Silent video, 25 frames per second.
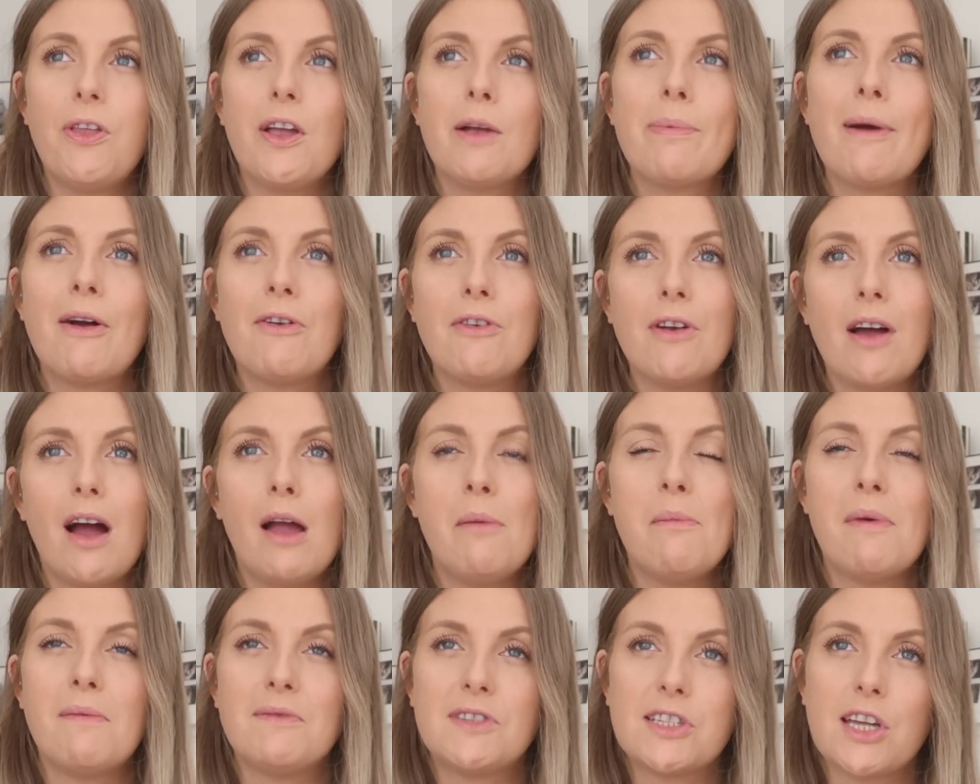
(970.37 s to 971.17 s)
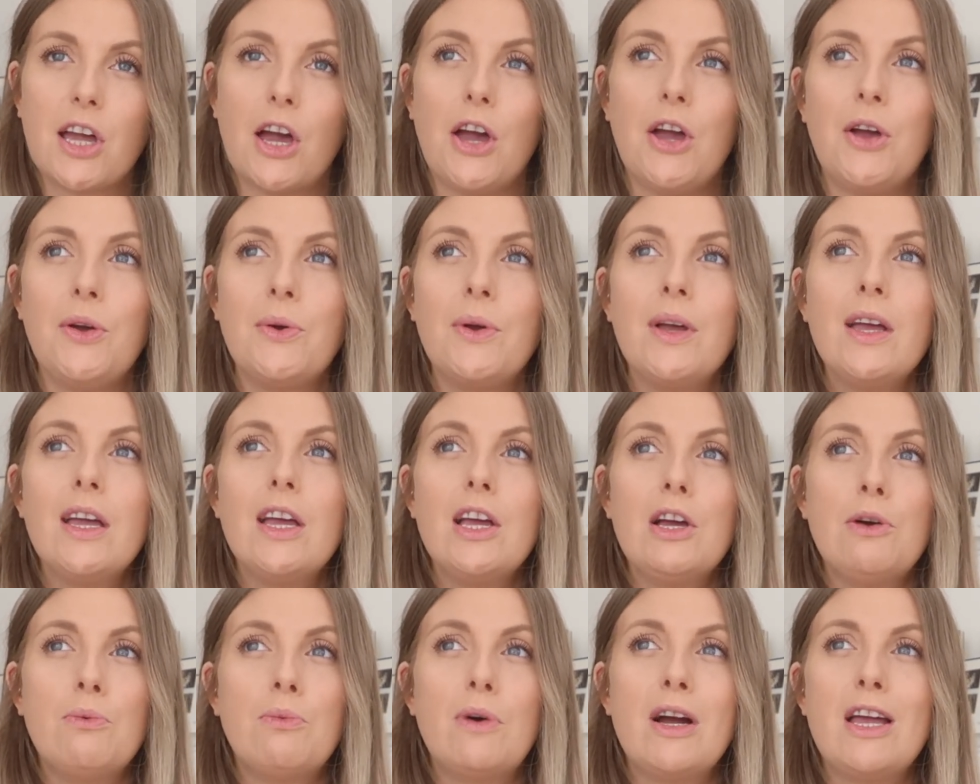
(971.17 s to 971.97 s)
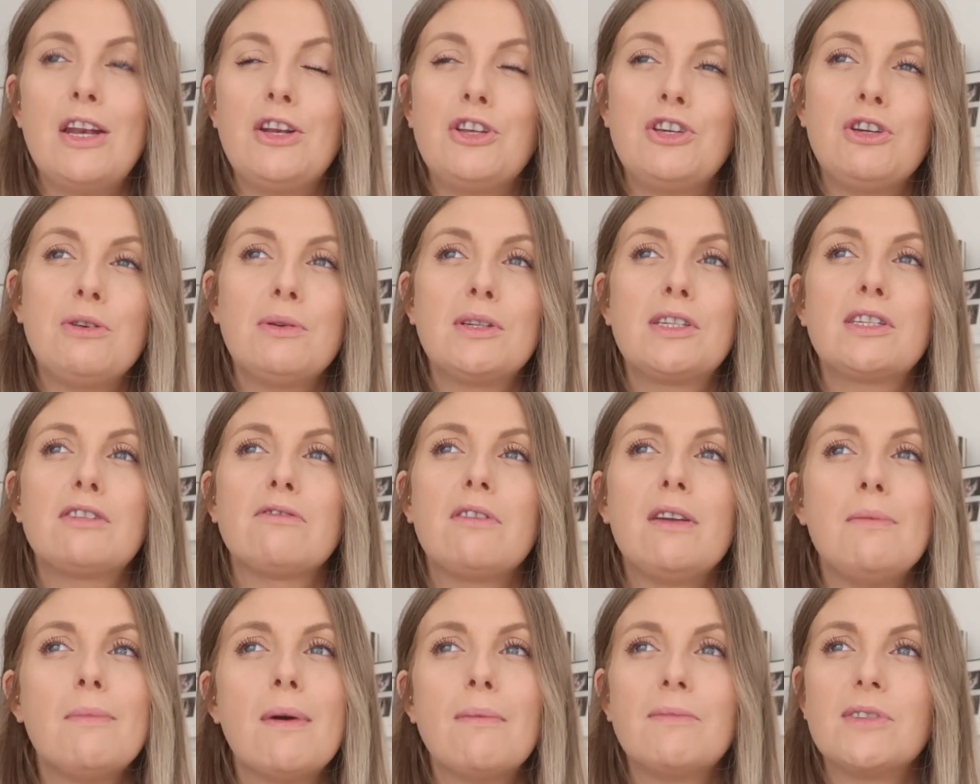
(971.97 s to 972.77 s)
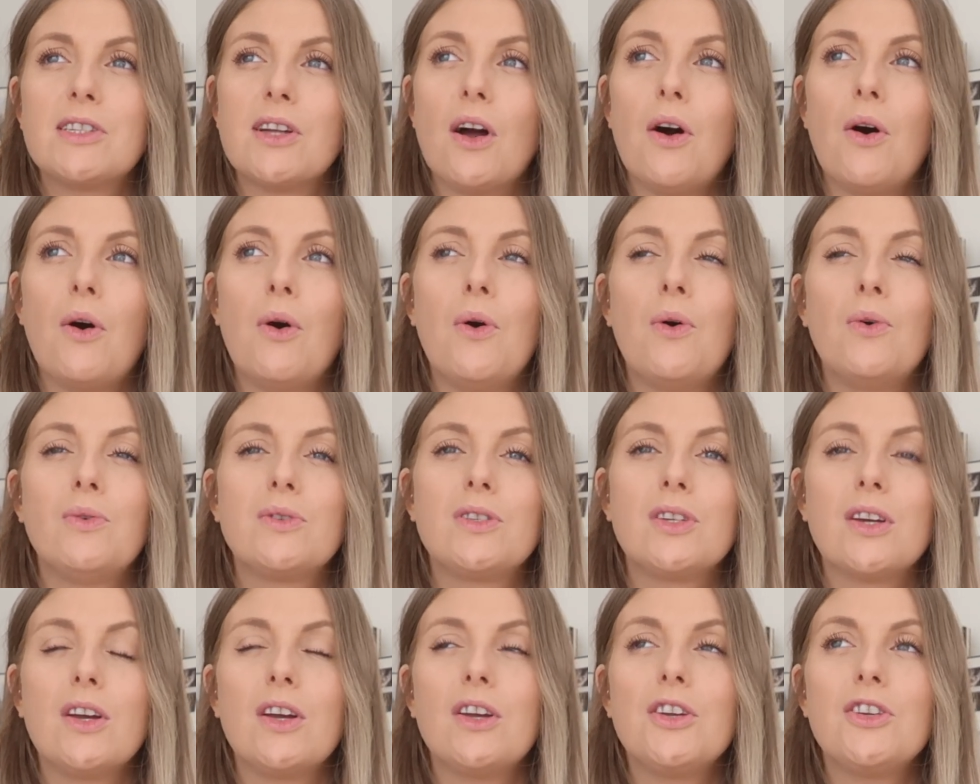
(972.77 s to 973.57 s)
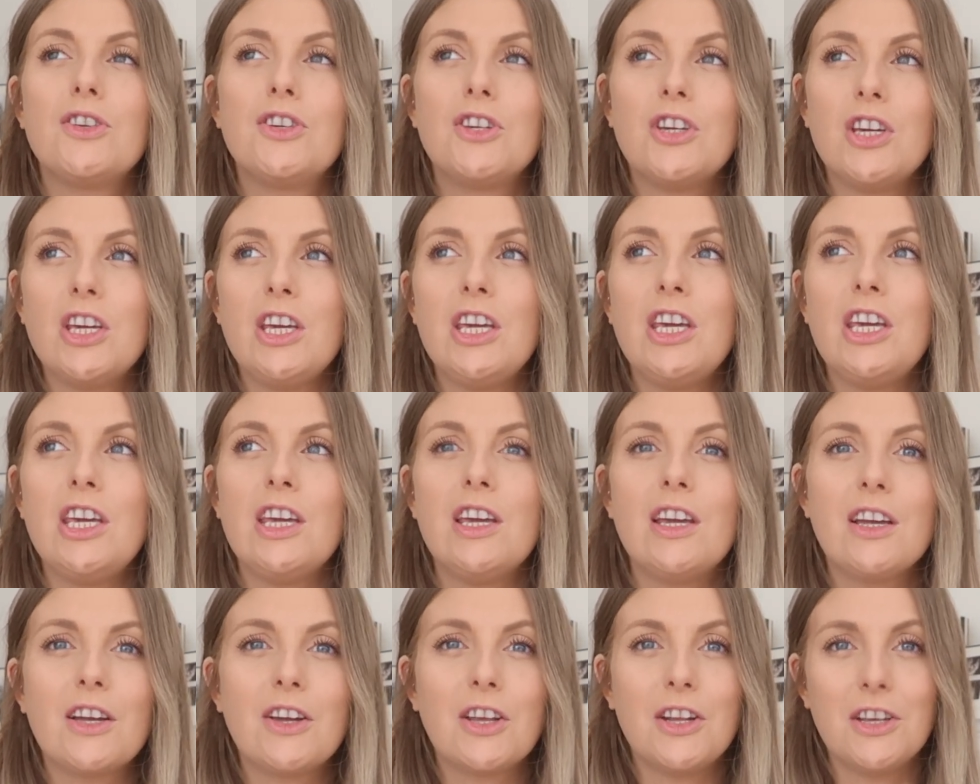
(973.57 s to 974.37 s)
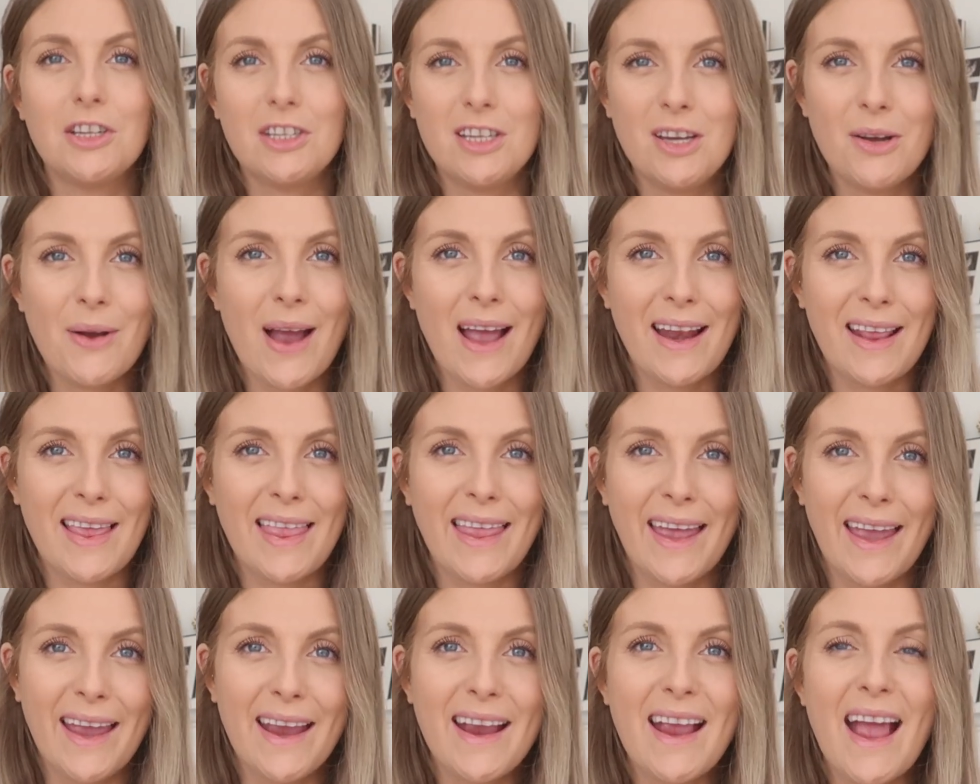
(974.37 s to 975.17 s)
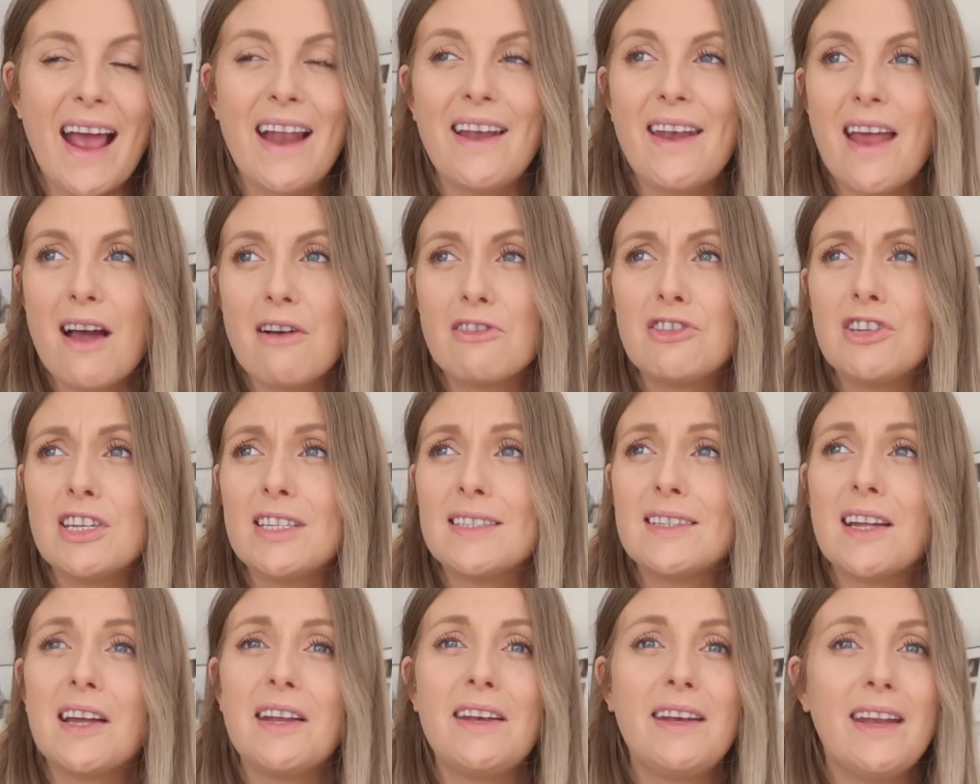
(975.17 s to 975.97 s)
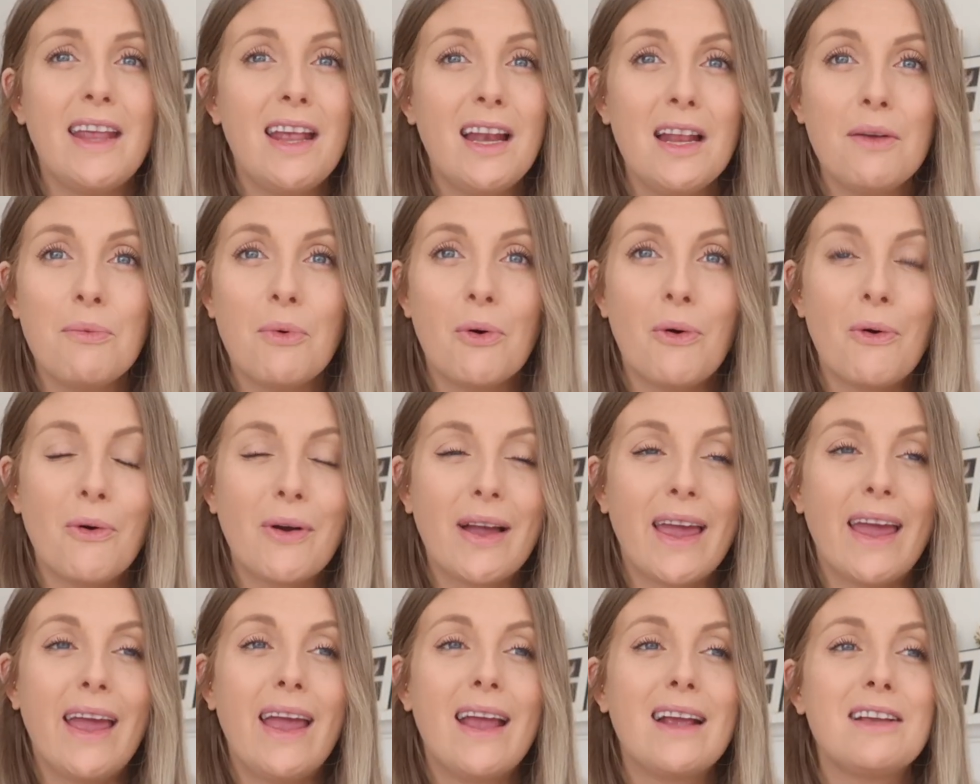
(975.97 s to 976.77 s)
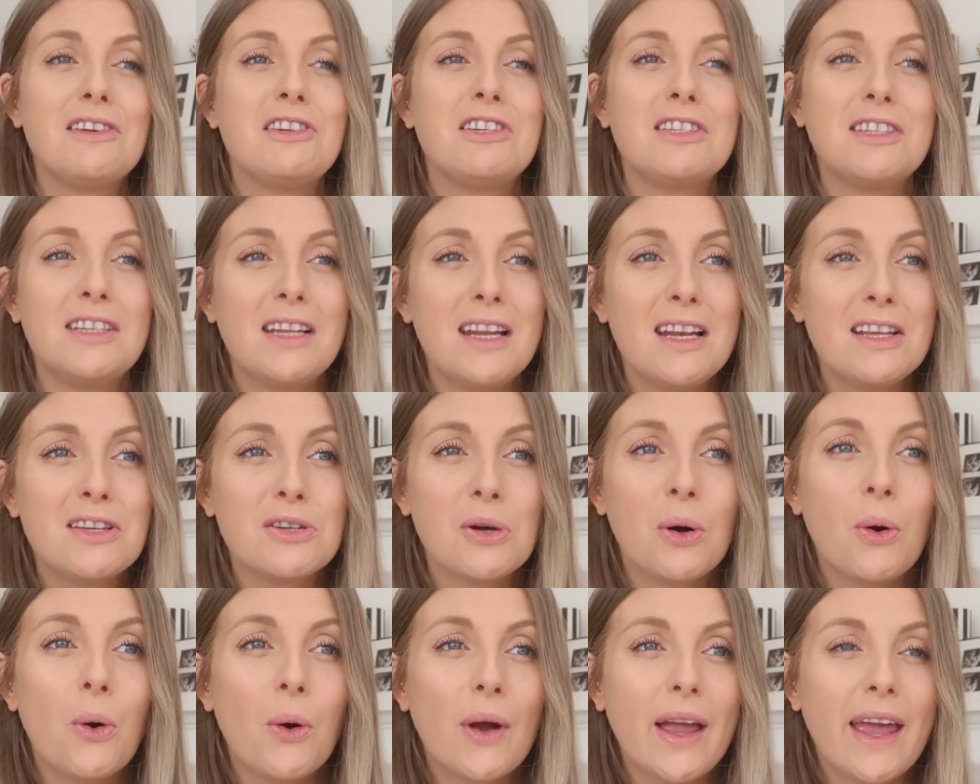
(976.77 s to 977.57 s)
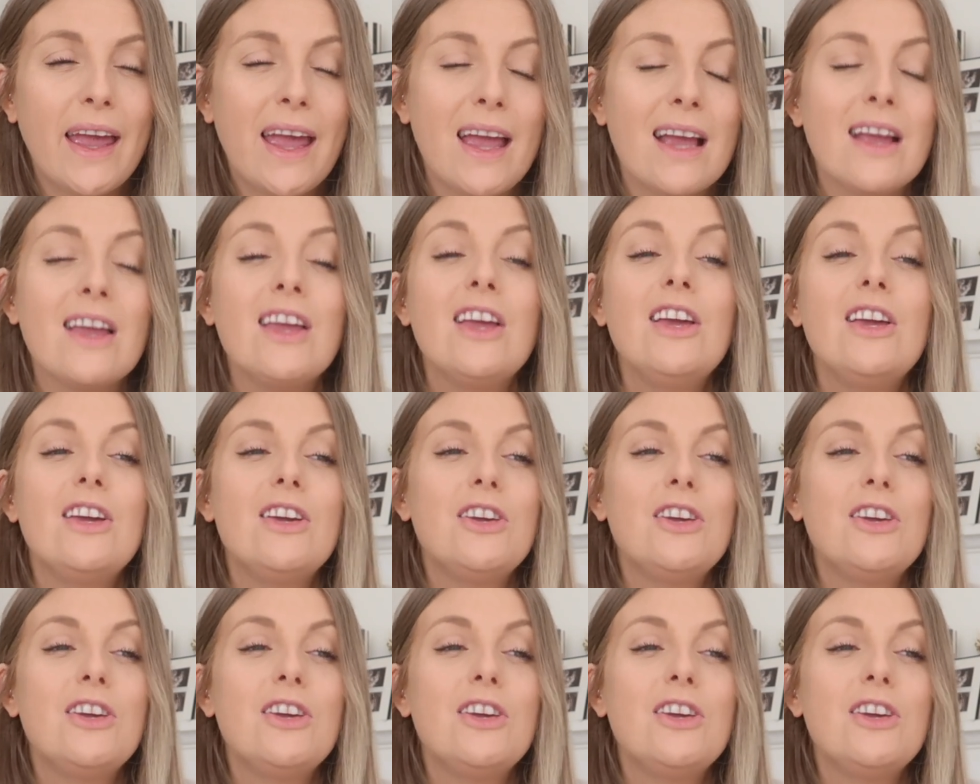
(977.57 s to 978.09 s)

Think about nine months ago when she was three months old, she couldn't do anything. And now she's like nearly walking, she's nearly talking.